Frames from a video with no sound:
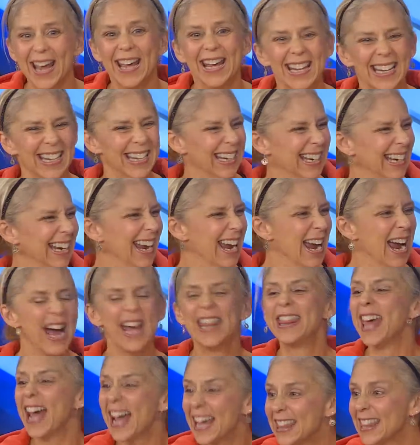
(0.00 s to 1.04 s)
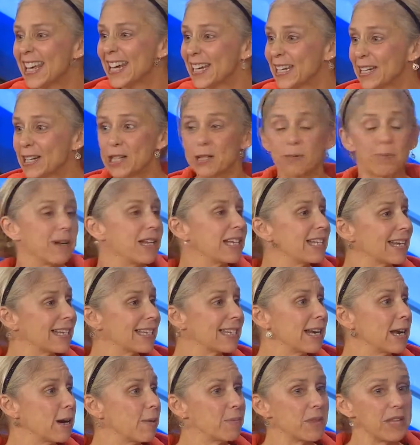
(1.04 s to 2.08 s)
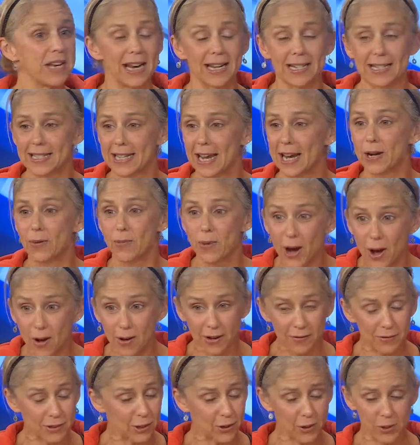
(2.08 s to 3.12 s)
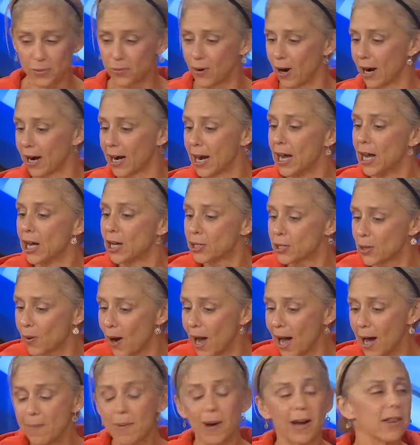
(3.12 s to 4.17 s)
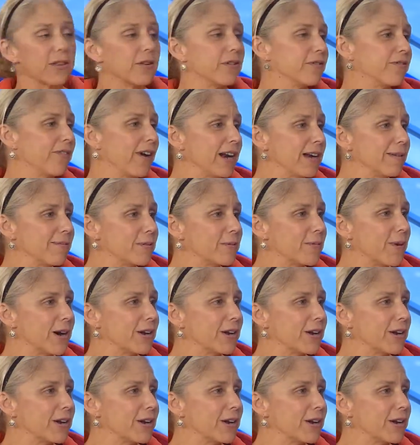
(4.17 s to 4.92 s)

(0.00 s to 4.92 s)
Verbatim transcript: they think it is. They think it is, but it doesn't help the next day, and we all have to go to work. So how about a little vitamin